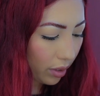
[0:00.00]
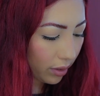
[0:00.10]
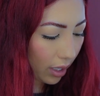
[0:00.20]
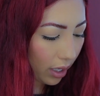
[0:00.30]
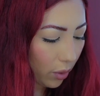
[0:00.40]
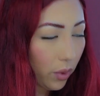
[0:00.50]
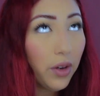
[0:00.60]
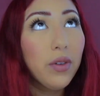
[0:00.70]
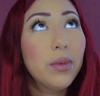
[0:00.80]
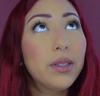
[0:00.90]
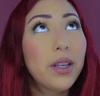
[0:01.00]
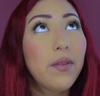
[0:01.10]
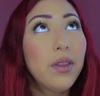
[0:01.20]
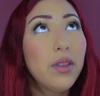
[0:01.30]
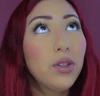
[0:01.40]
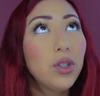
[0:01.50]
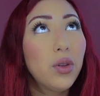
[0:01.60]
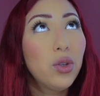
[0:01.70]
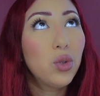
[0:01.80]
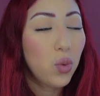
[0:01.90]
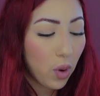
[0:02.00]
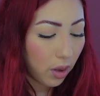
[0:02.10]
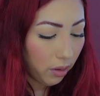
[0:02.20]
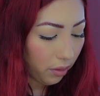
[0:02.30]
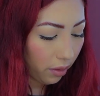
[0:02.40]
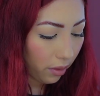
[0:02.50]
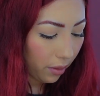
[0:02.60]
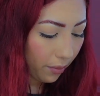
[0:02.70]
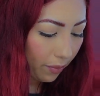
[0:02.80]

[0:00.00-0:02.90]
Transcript: the second week from the 7th until the 12th,